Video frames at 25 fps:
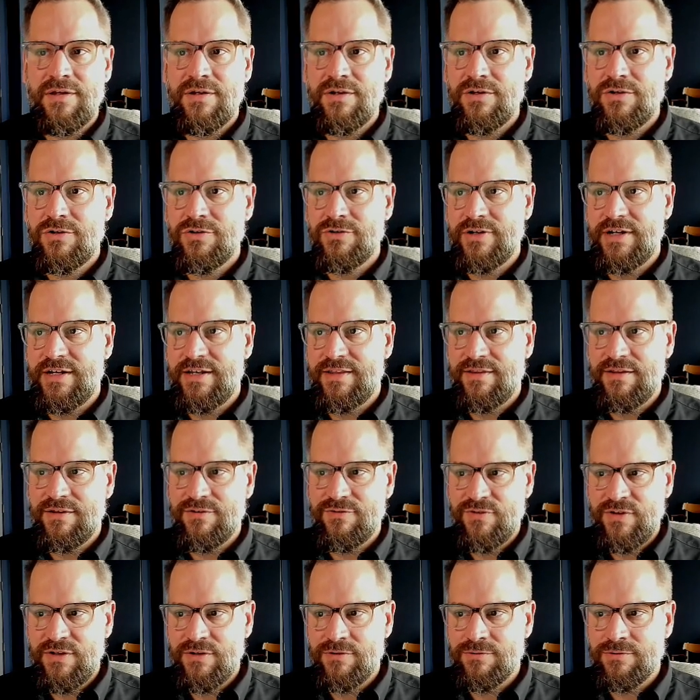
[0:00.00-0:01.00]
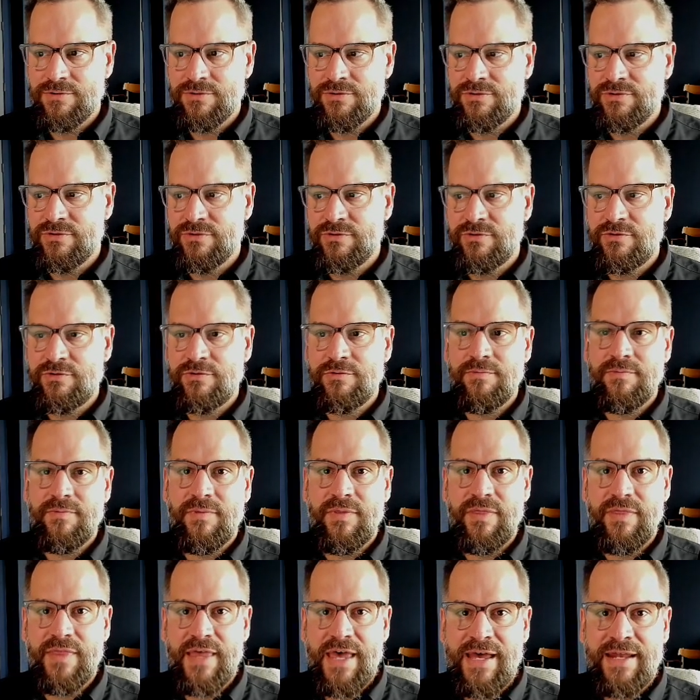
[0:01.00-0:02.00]
creating the event rules,
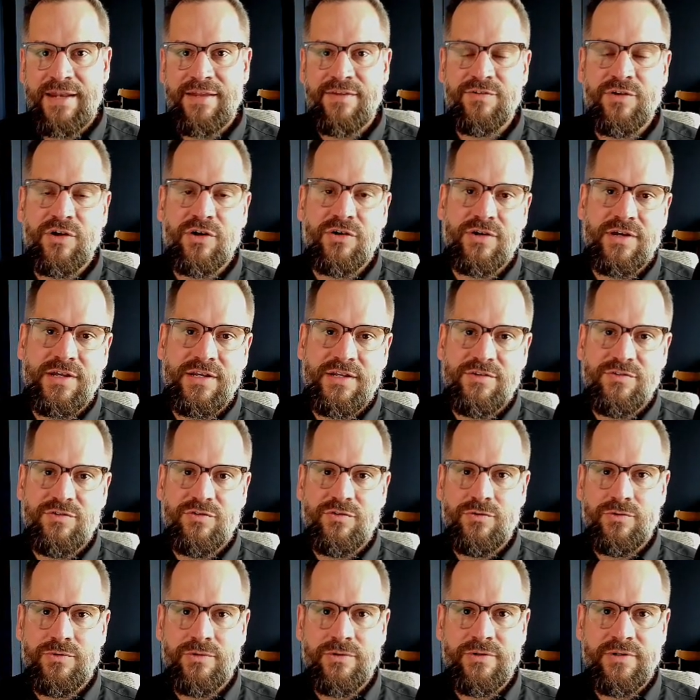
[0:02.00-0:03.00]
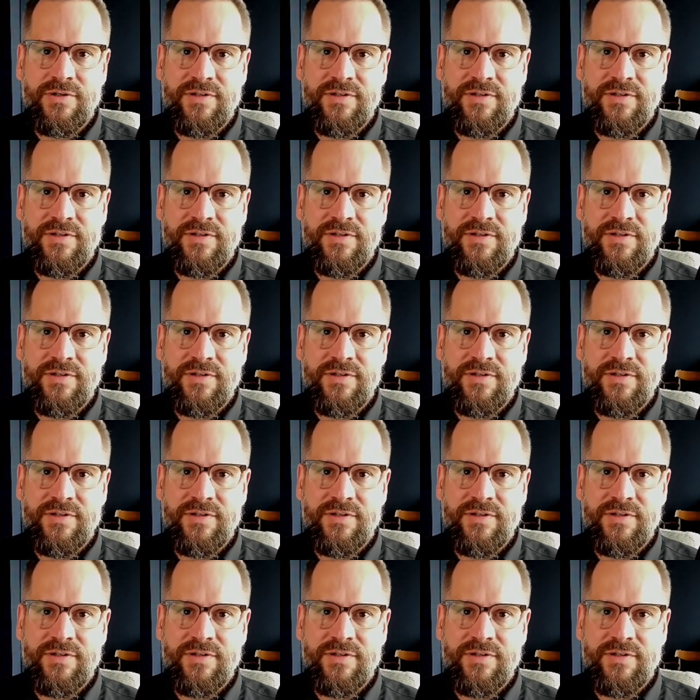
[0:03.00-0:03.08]
that is all getting stored